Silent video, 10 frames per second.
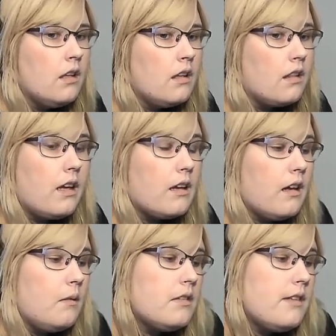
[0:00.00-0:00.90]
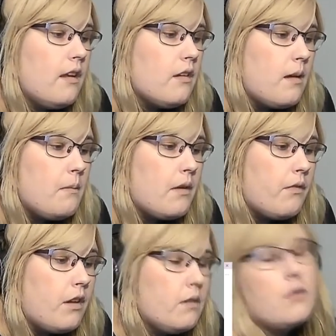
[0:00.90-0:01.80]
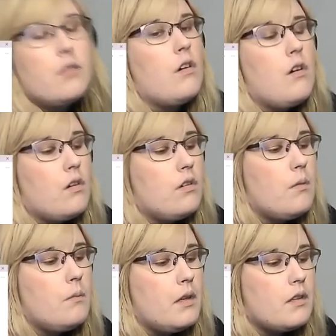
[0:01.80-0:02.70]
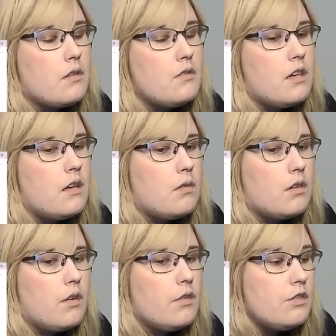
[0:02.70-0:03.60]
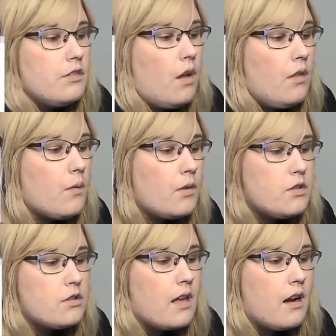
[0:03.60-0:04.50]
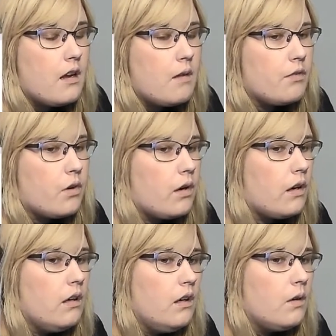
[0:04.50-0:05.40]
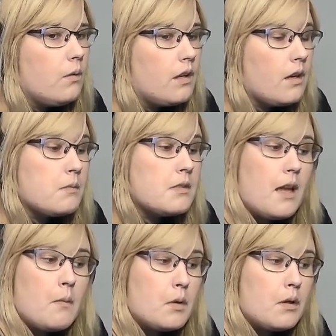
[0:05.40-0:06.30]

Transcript: Like, I'm not saying you can't be friends with her or don't be associated with her. Just know that what you're signing up for when it comes to Amber.